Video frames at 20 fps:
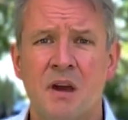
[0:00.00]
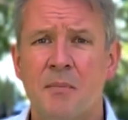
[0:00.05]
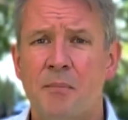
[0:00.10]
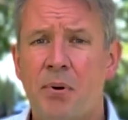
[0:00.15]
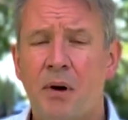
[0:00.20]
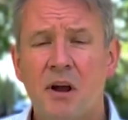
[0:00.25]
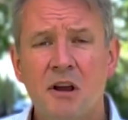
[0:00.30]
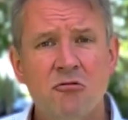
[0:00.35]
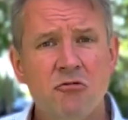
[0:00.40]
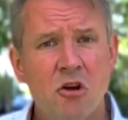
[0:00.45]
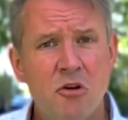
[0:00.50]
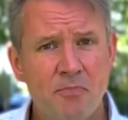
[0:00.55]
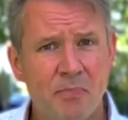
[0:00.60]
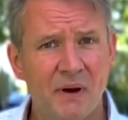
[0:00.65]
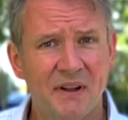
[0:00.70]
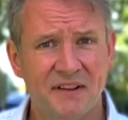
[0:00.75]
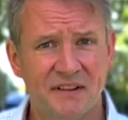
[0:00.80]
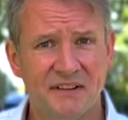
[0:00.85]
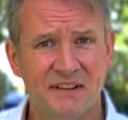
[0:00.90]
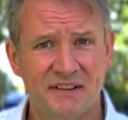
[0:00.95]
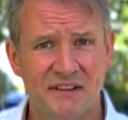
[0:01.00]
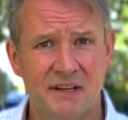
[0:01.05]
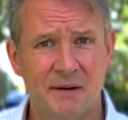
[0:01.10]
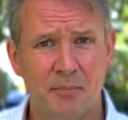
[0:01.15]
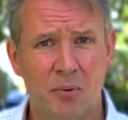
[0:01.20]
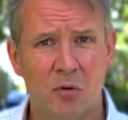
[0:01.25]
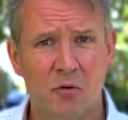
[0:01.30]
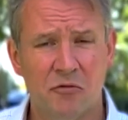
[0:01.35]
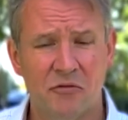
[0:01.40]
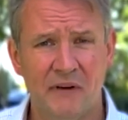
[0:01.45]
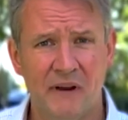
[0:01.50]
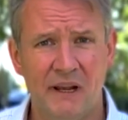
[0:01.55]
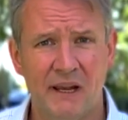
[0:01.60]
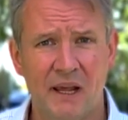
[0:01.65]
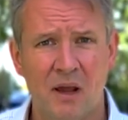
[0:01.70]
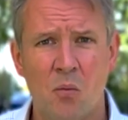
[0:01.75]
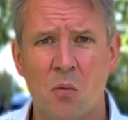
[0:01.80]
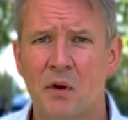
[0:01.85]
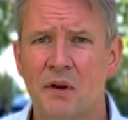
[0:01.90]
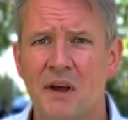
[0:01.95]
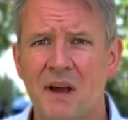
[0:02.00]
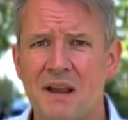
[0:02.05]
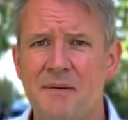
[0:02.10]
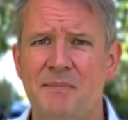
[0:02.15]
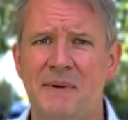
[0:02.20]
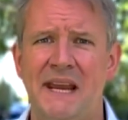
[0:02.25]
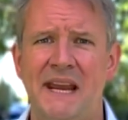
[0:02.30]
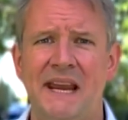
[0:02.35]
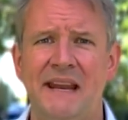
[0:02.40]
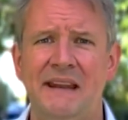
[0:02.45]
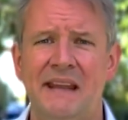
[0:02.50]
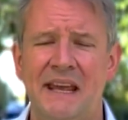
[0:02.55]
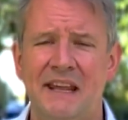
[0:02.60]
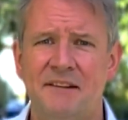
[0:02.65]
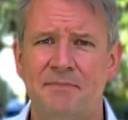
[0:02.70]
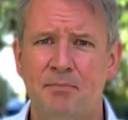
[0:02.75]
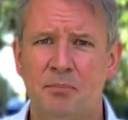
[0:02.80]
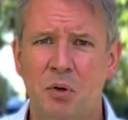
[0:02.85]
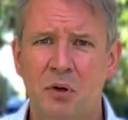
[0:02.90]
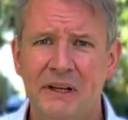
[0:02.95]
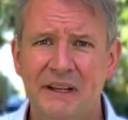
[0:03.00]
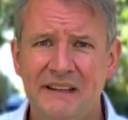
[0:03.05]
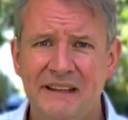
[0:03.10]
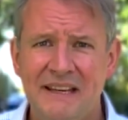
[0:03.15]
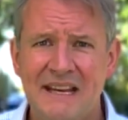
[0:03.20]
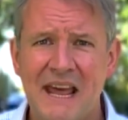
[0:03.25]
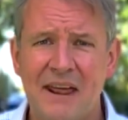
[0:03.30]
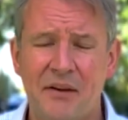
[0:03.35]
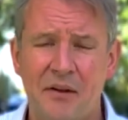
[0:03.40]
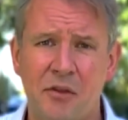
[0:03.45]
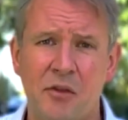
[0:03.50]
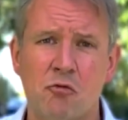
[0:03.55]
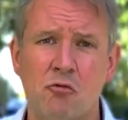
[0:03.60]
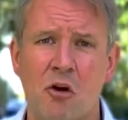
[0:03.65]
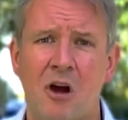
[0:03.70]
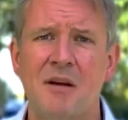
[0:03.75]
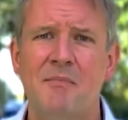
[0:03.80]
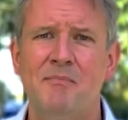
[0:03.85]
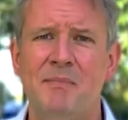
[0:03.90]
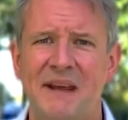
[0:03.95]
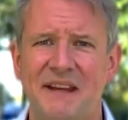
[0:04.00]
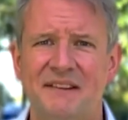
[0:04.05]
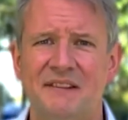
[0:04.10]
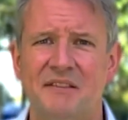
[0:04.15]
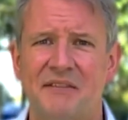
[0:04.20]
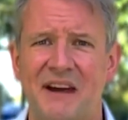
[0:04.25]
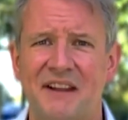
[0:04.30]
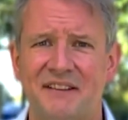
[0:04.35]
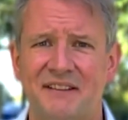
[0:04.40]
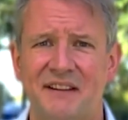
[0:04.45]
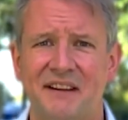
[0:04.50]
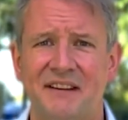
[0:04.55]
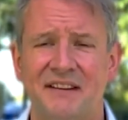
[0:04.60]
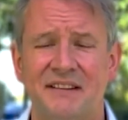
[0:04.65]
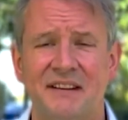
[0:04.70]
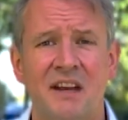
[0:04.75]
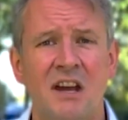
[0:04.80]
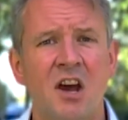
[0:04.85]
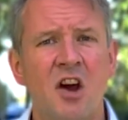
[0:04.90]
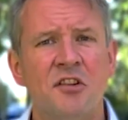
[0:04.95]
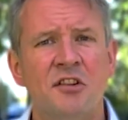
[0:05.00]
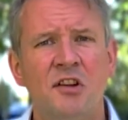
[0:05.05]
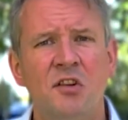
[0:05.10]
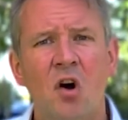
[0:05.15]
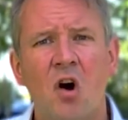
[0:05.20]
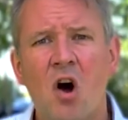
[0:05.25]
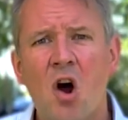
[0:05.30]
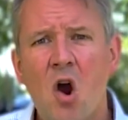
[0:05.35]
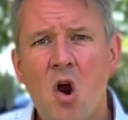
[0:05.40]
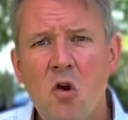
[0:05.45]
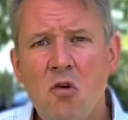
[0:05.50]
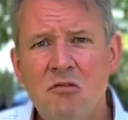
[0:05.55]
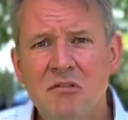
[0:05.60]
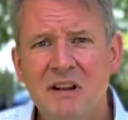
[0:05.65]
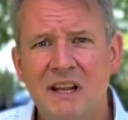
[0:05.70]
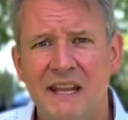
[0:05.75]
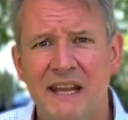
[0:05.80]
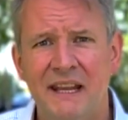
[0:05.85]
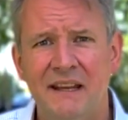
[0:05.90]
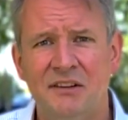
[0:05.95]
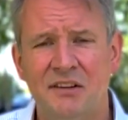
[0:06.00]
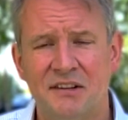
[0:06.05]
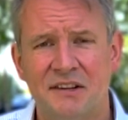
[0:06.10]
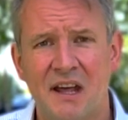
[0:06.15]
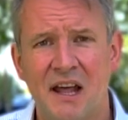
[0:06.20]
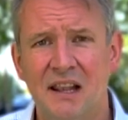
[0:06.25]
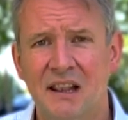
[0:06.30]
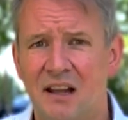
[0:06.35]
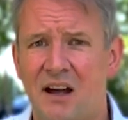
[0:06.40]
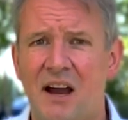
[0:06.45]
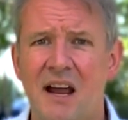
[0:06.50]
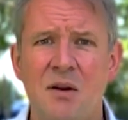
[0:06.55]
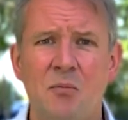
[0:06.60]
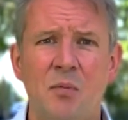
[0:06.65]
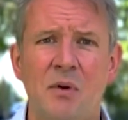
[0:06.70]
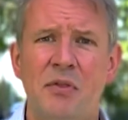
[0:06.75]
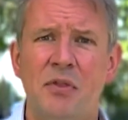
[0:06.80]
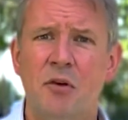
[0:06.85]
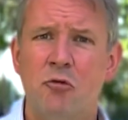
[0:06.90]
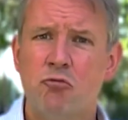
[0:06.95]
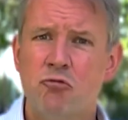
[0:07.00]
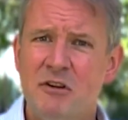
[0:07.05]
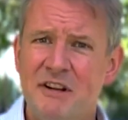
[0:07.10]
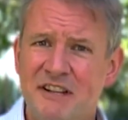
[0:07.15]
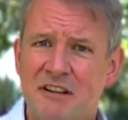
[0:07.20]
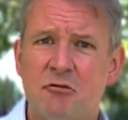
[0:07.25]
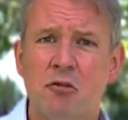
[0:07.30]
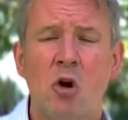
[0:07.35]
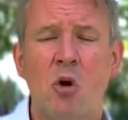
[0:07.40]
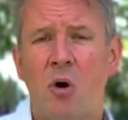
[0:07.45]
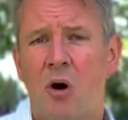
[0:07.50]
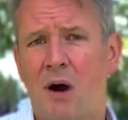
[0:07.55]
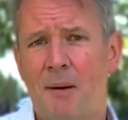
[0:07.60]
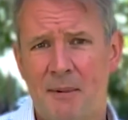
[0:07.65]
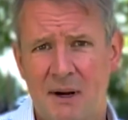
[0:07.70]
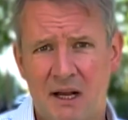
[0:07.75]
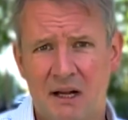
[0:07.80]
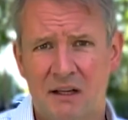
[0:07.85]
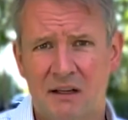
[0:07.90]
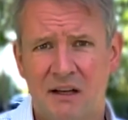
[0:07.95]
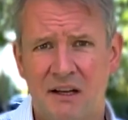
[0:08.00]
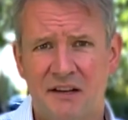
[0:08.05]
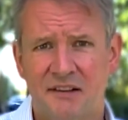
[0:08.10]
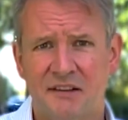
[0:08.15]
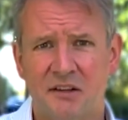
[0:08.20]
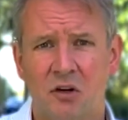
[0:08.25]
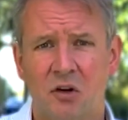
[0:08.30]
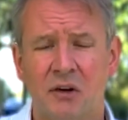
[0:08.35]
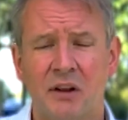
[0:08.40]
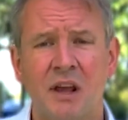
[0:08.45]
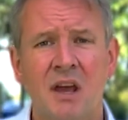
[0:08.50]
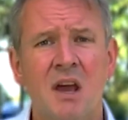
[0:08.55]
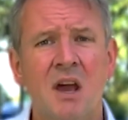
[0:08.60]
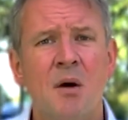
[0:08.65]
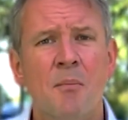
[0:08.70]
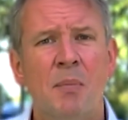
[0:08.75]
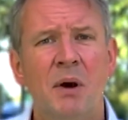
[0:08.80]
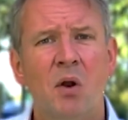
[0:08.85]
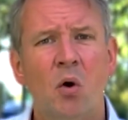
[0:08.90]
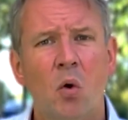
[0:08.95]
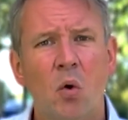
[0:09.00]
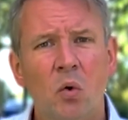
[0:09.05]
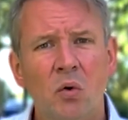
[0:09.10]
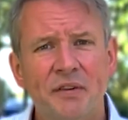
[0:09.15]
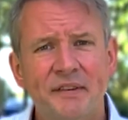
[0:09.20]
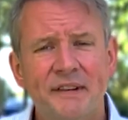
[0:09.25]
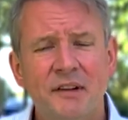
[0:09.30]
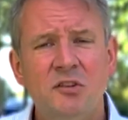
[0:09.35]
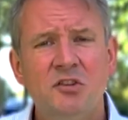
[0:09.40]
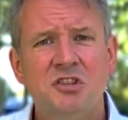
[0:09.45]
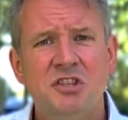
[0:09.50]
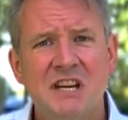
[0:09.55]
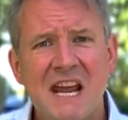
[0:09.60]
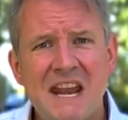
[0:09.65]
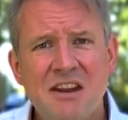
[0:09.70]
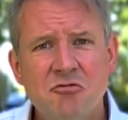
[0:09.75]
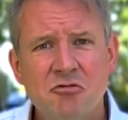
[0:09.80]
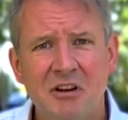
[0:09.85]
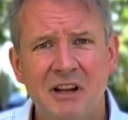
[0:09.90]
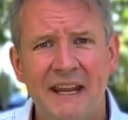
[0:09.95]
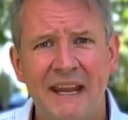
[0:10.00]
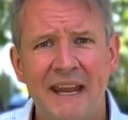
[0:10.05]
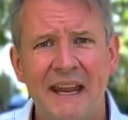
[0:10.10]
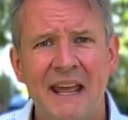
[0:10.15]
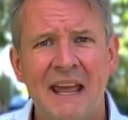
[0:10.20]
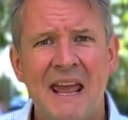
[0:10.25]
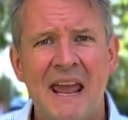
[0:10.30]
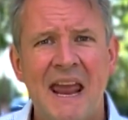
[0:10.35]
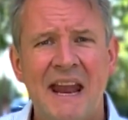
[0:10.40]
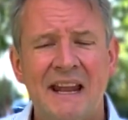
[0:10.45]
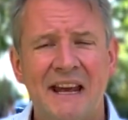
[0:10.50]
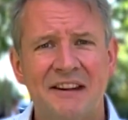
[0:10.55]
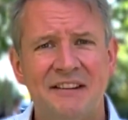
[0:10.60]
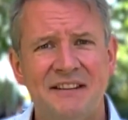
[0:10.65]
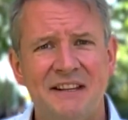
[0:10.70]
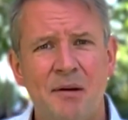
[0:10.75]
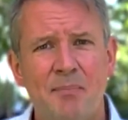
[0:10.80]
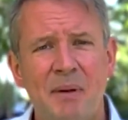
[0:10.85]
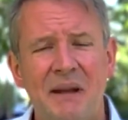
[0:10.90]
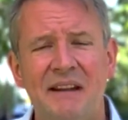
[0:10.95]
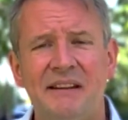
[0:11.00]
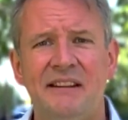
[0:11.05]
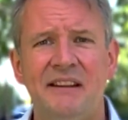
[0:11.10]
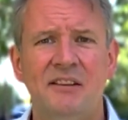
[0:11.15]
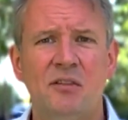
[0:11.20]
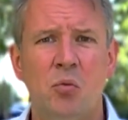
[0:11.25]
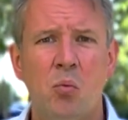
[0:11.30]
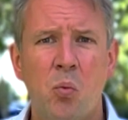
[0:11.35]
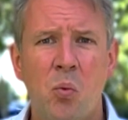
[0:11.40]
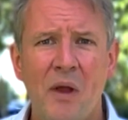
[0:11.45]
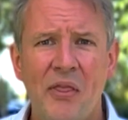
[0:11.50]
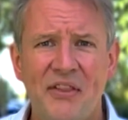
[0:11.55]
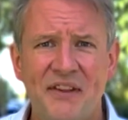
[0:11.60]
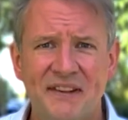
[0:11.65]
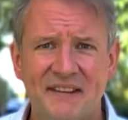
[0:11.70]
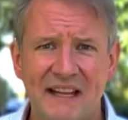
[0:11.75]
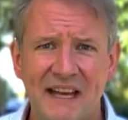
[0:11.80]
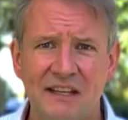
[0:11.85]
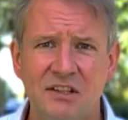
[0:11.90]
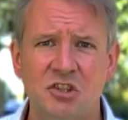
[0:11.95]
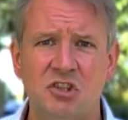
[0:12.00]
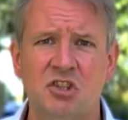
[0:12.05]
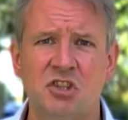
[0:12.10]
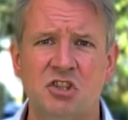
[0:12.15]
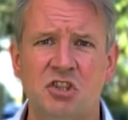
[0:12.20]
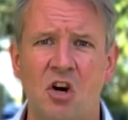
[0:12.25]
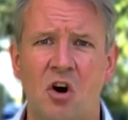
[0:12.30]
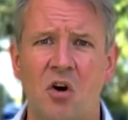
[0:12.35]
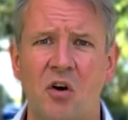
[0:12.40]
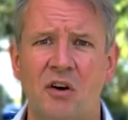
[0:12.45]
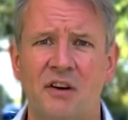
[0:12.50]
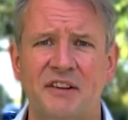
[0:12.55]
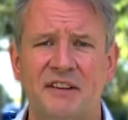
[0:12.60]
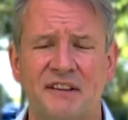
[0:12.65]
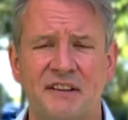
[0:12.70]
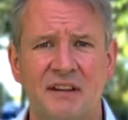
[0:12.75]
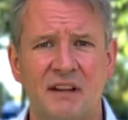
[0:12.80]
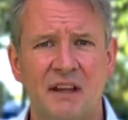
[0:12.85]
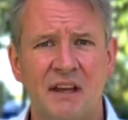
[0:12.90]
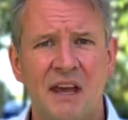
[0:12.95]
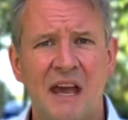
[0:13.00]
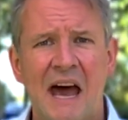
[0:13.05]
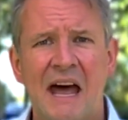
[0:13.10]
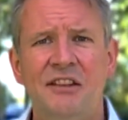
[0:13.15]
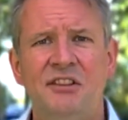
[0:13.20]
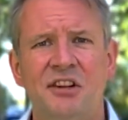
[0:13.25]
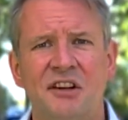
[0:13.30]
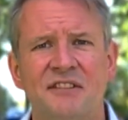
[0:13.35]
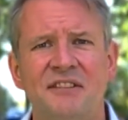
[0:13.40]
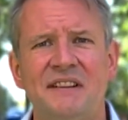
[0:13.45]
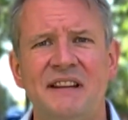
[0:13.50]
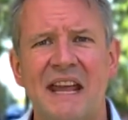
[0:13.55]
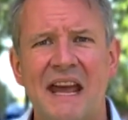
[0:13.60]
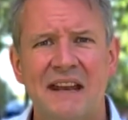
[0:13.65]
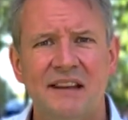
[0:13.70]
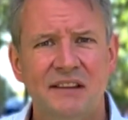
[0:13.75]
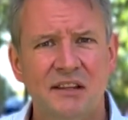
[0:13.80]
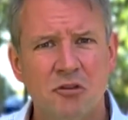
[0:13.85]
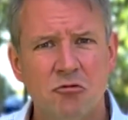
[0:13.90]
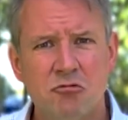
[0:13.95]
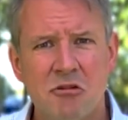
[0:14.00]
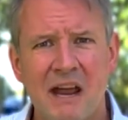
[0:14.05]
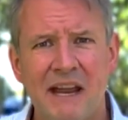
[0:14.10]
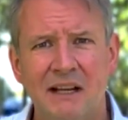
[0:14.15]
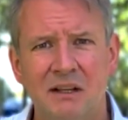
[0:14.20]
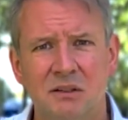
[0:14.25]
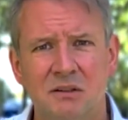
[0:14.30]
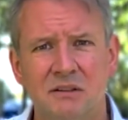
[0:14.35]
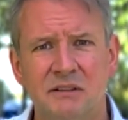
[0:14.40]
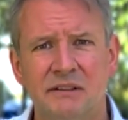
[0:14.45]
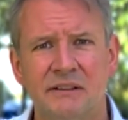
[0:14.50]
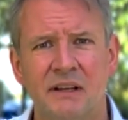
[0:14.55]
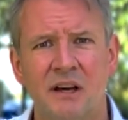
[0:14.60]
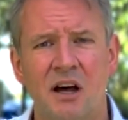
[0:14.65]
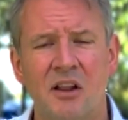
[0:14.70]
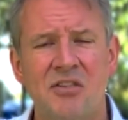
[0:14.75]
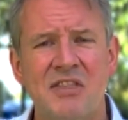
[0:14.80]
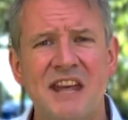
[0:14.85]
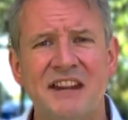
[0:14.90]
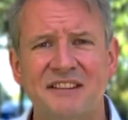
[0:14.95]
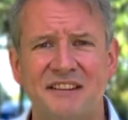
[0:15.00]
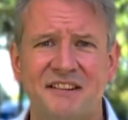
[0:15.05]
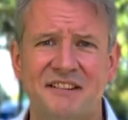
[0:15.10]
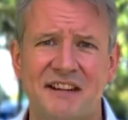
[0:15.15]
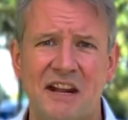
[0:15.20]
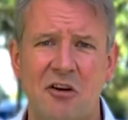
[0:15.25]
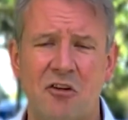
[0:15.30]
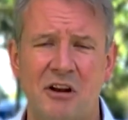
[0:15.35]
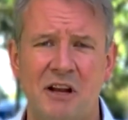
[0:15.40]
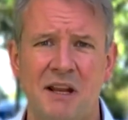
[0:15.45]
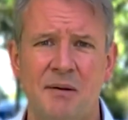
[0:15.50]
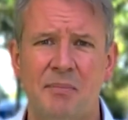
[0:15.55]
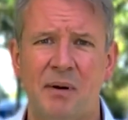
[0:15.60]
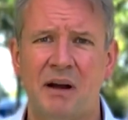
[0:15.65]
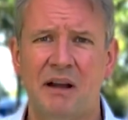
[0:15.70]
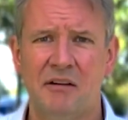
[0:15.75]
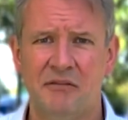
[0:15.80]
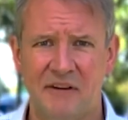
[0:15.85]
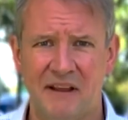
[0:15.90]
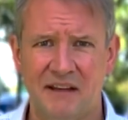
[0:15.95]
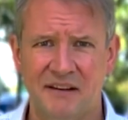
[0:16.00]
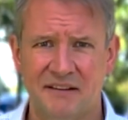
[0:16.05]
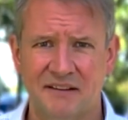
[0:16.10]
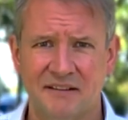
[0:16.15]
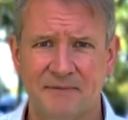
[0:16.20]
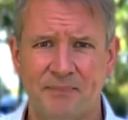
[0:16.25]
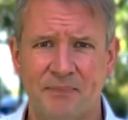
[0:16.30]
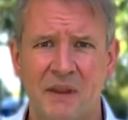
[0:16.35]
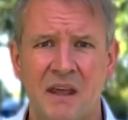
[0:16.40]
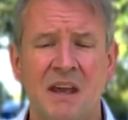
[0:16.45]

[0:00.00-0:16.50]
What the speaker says: By robustness in a portfolio, what I mean is putting together the right mix of assets. So not only does it align with the risk requirement a client's got, but also generally it has the ability to withstand shocks and doesn't get derailed unnecessarily by events.